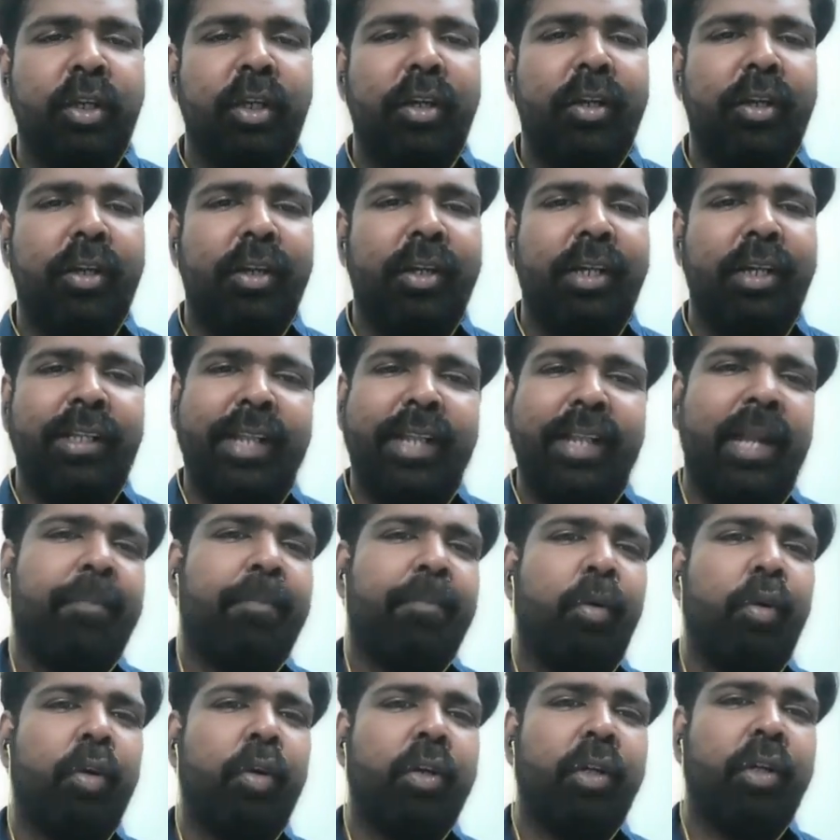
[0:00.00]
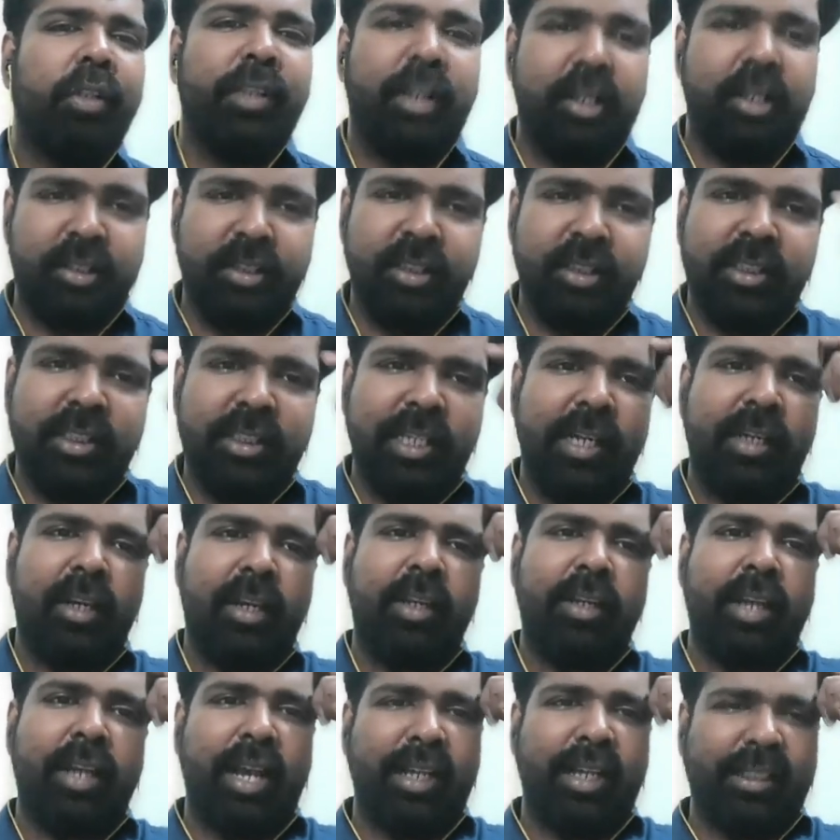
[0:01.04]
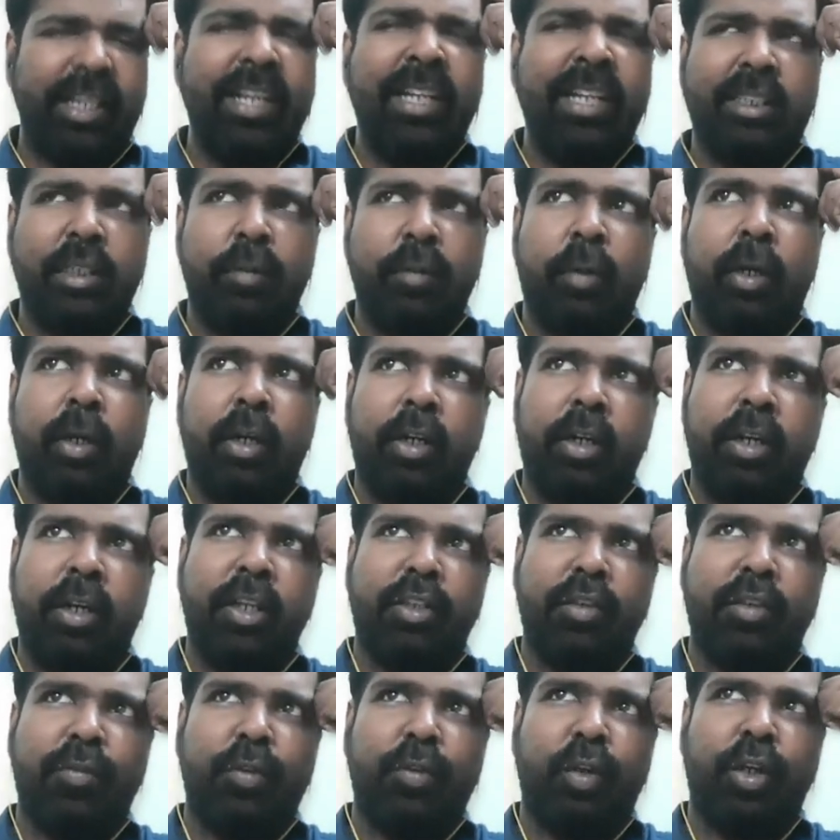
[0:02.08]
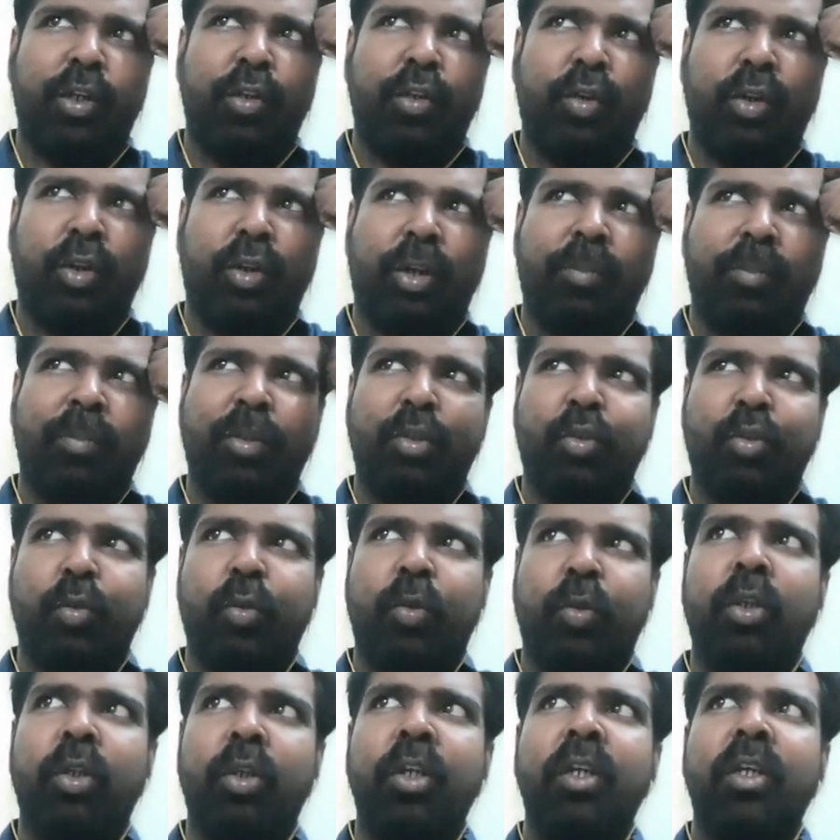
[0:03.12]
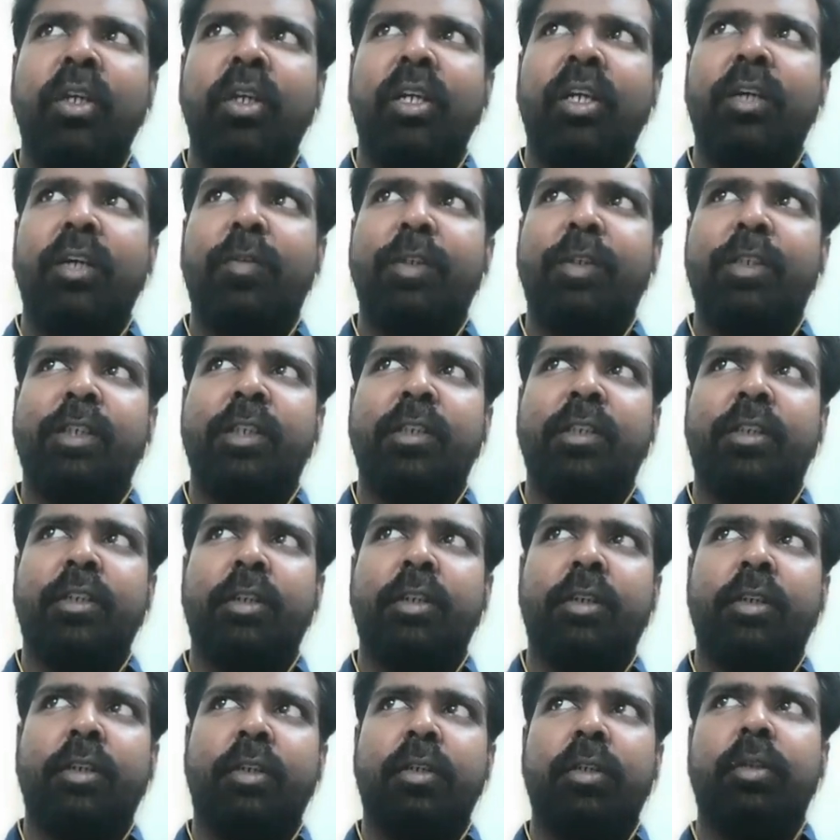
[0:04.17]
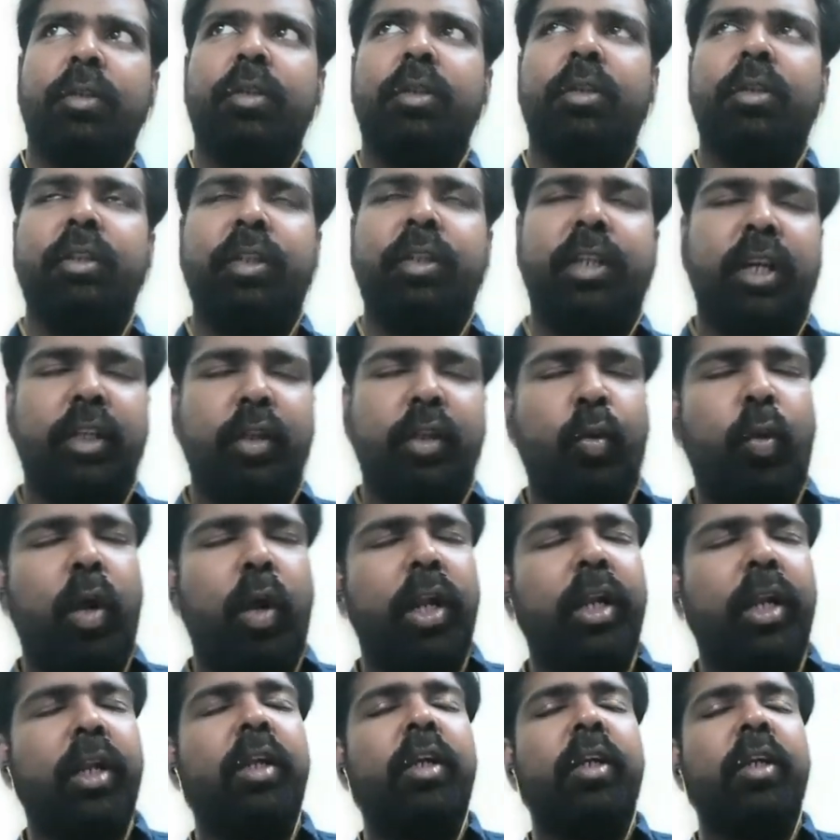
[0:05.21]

Uh, in that book, there is this central, I think it's in 100 Years of Solitude, or I'm not sure if it's in the, the other one.